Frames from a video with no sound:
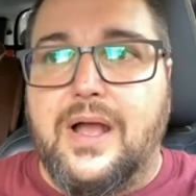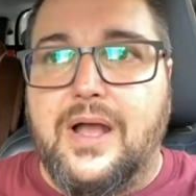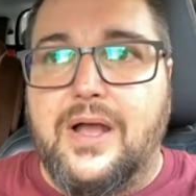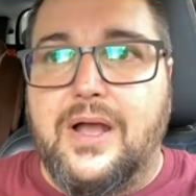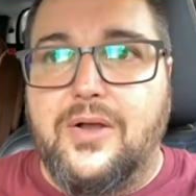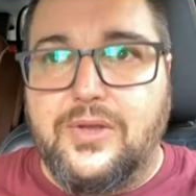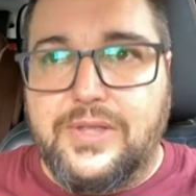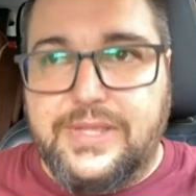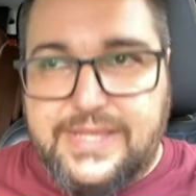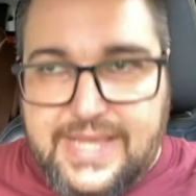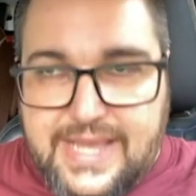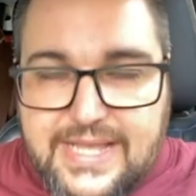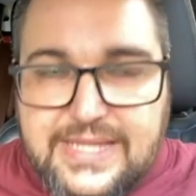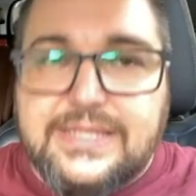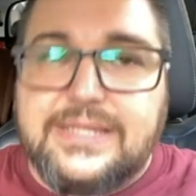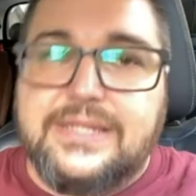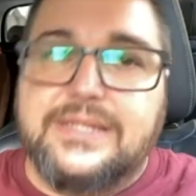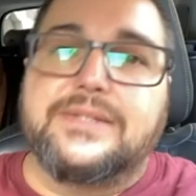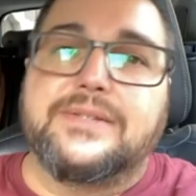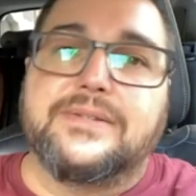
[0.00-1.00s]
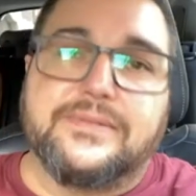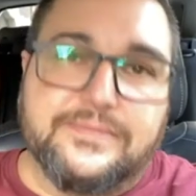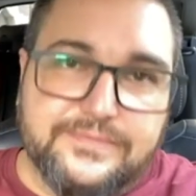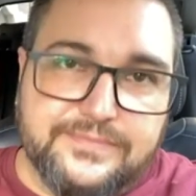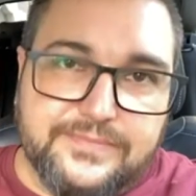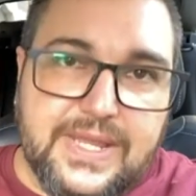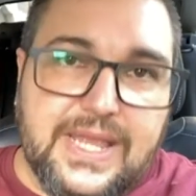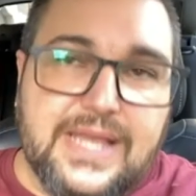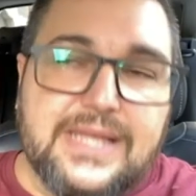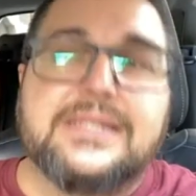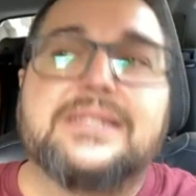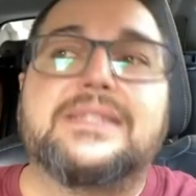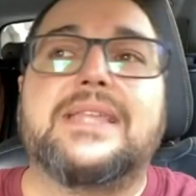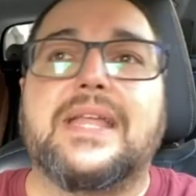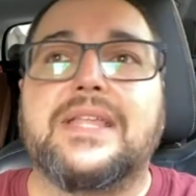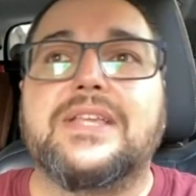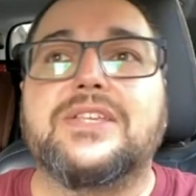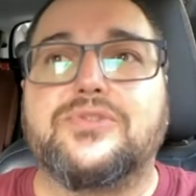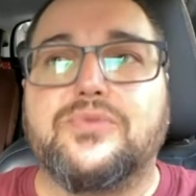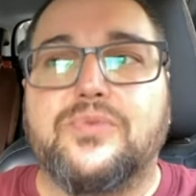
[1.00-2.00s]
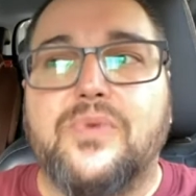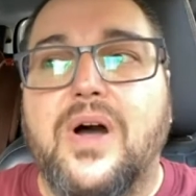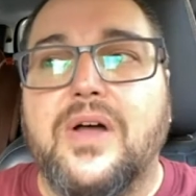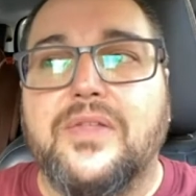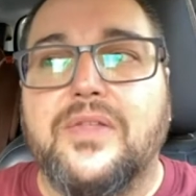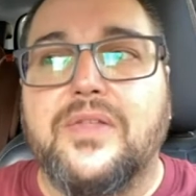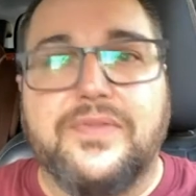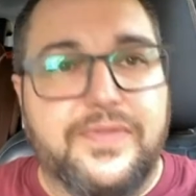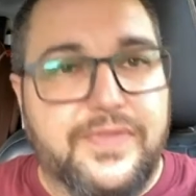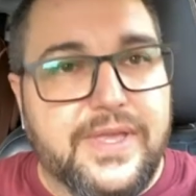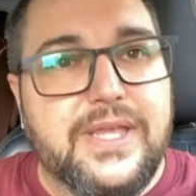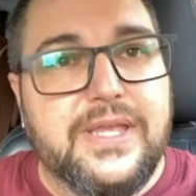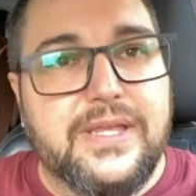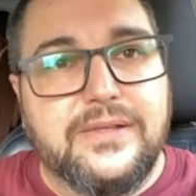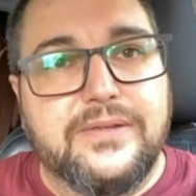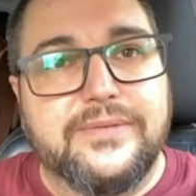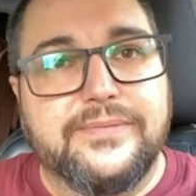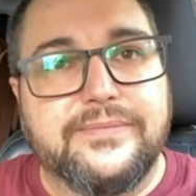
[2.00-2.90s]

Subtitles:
Yes, yes, that is one thing.